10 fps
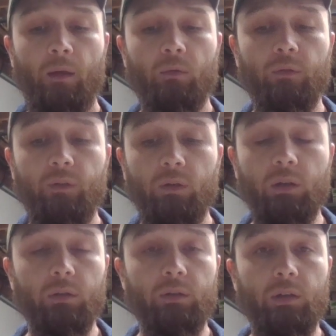We feel
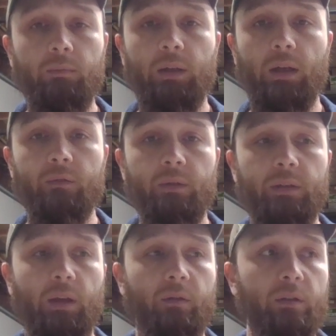guilty because we
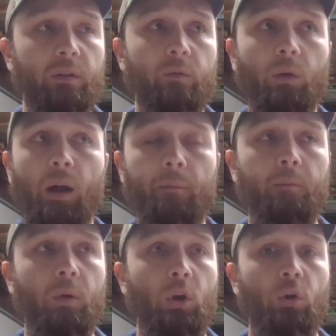say to ourselves, well,
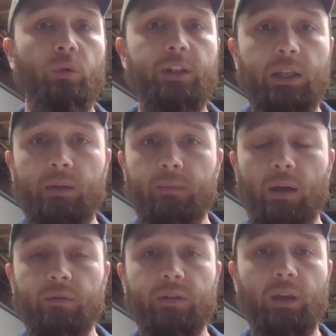I'm redeemed,
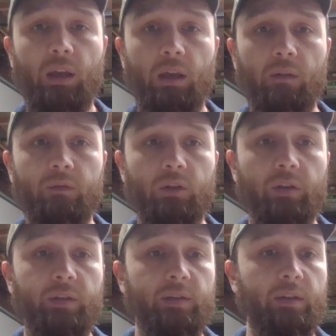I was saved,
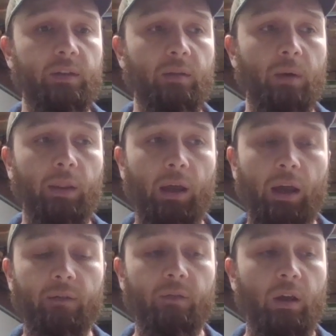Jesus is in my
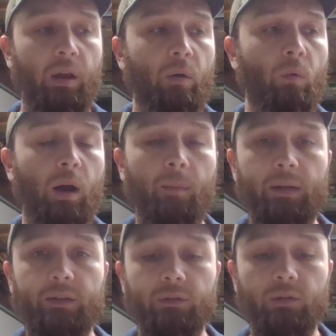life, why am I
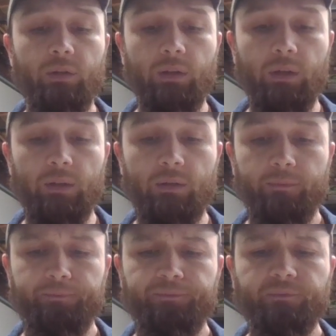still doing this?
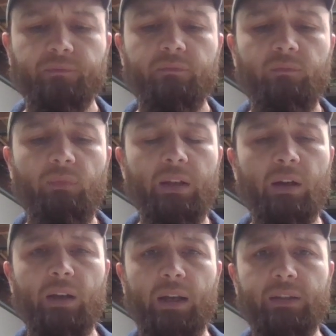
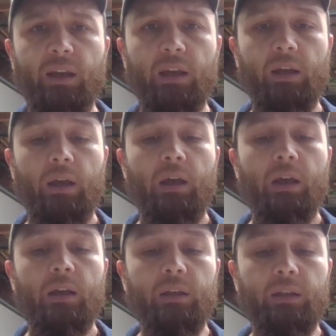Now, can I say,
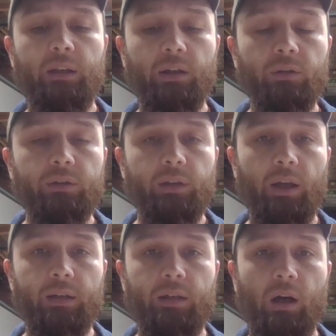guilt
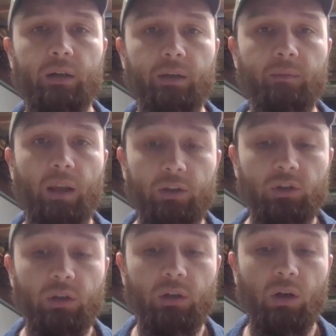and
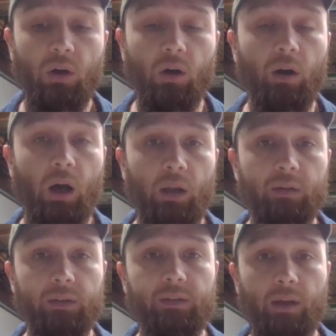condemnation are not
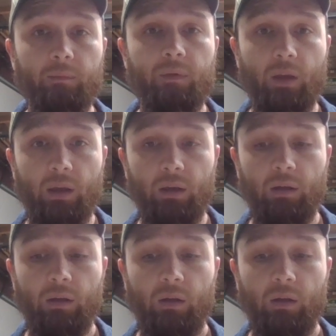the same thing?